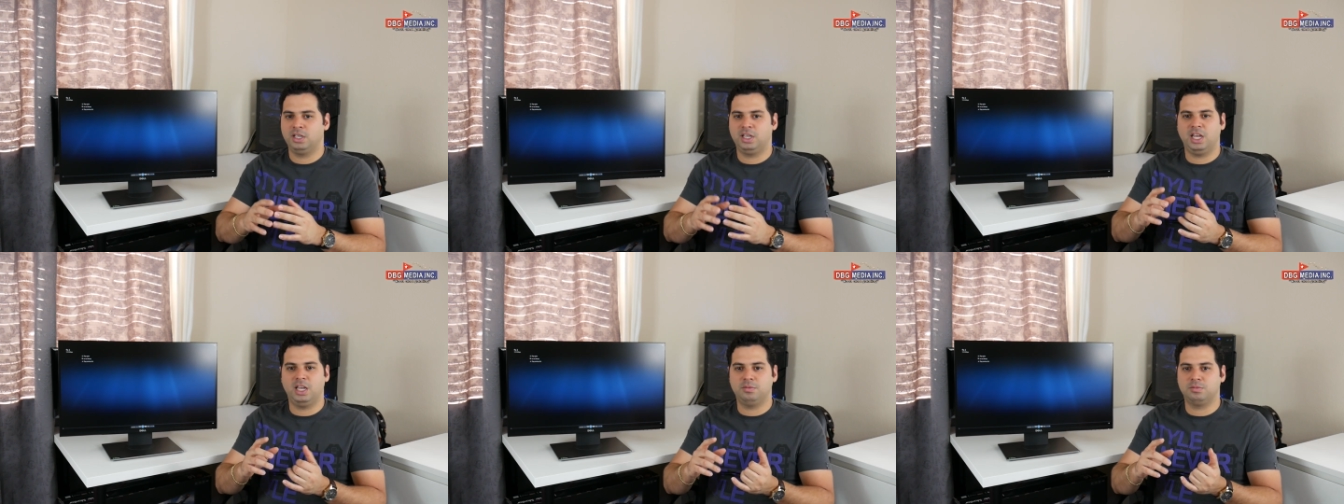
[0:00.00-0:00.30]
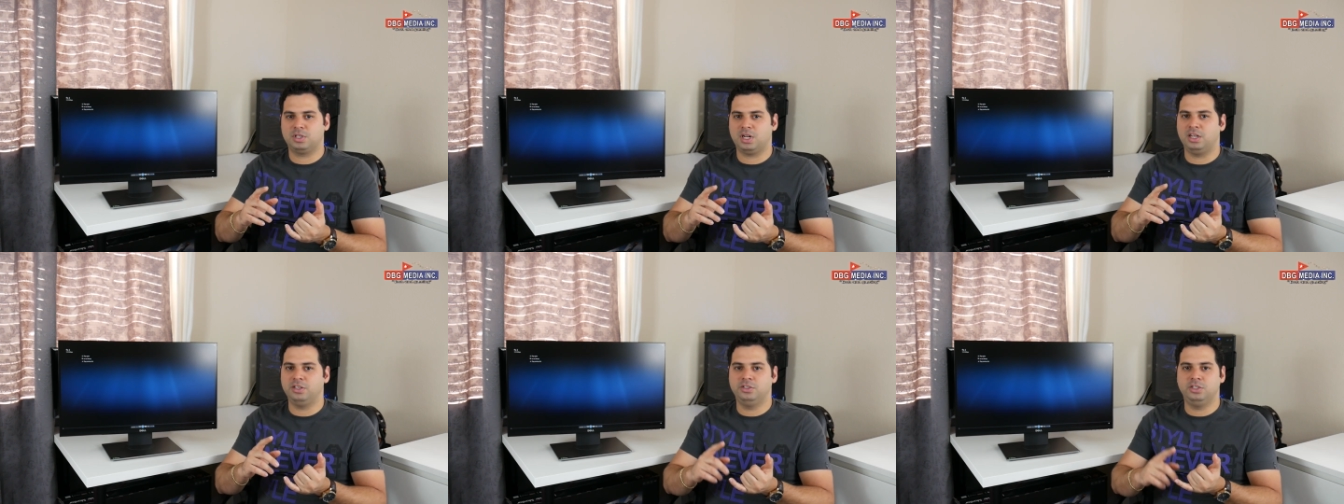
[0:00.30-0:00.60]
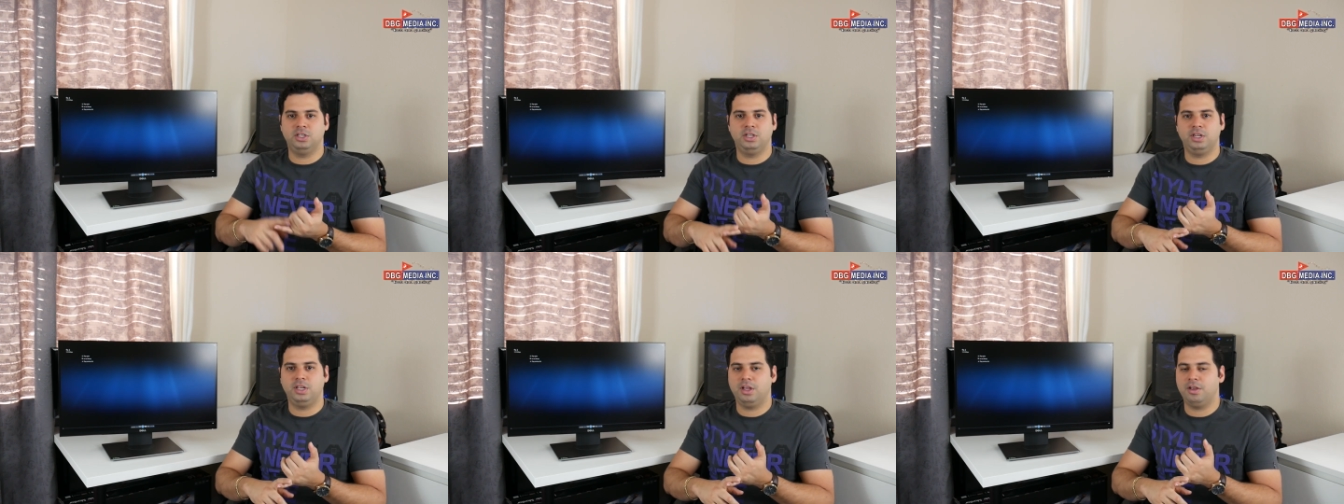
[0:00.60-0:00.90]
Games like
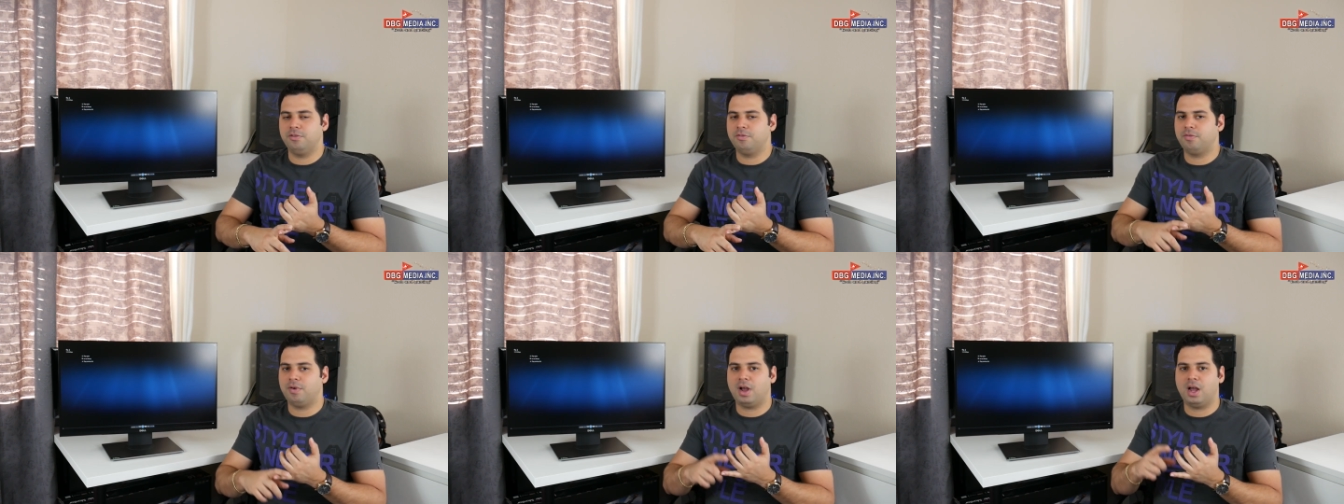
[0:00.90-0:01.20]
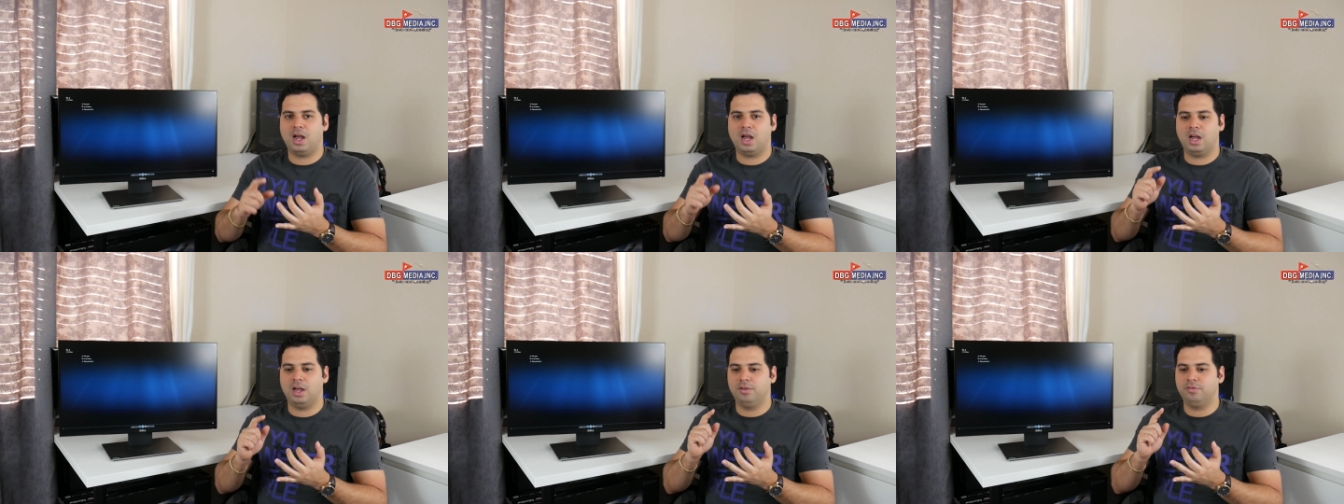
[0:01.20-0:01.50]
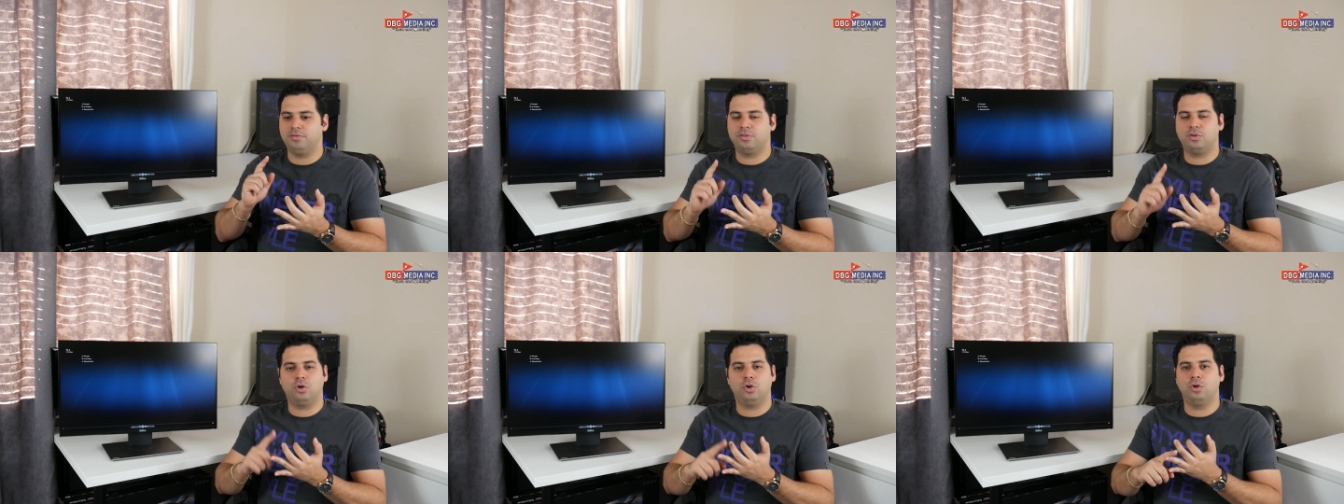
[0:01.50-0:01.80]
GTA
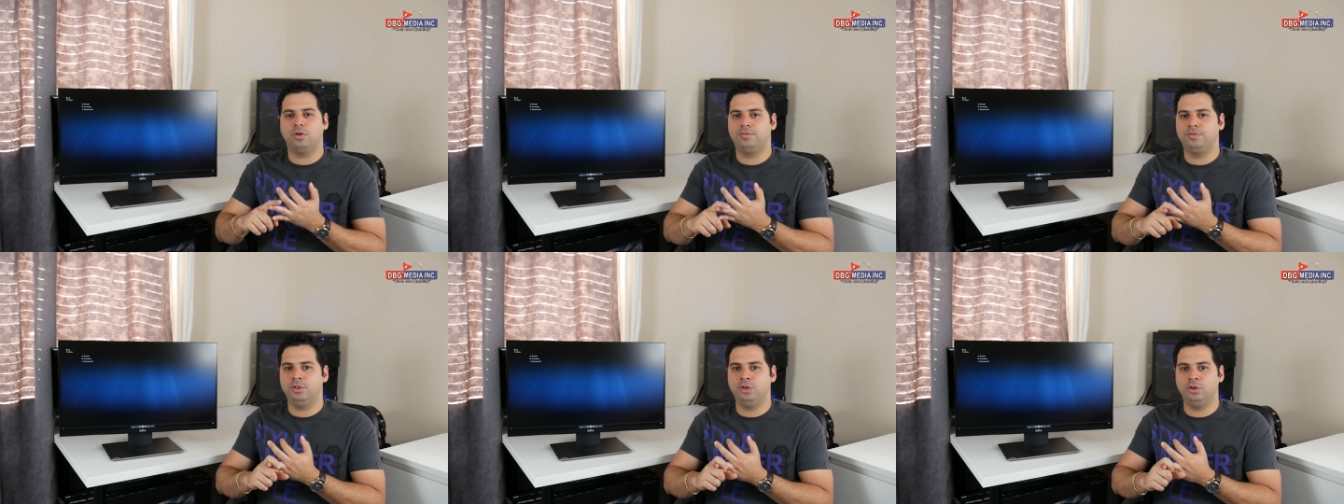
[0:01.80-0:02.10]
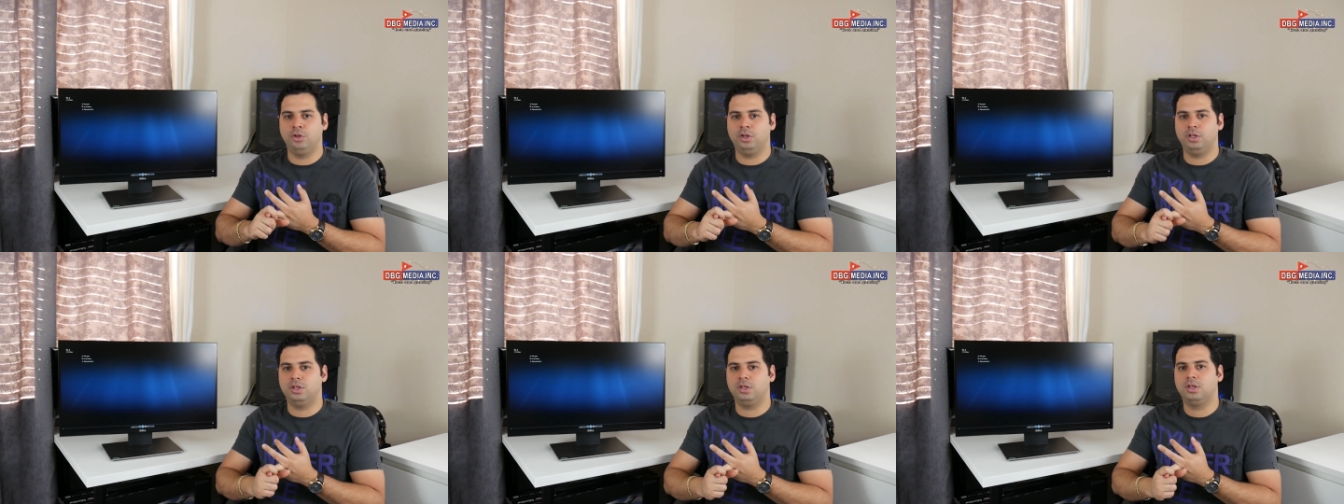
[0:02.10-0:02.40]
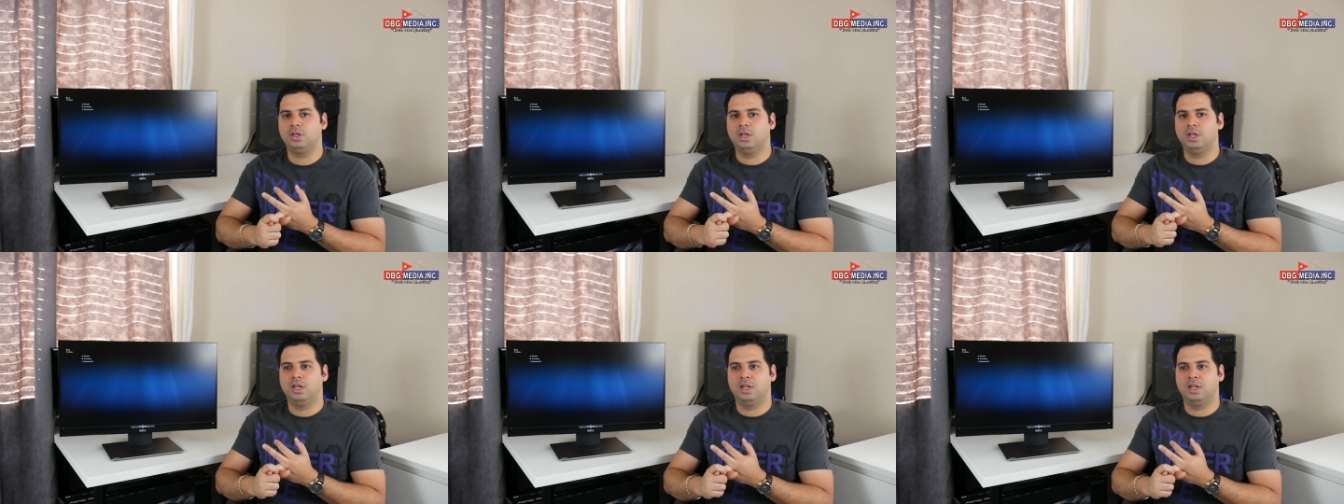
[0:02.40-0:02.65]
5, Call of Duty,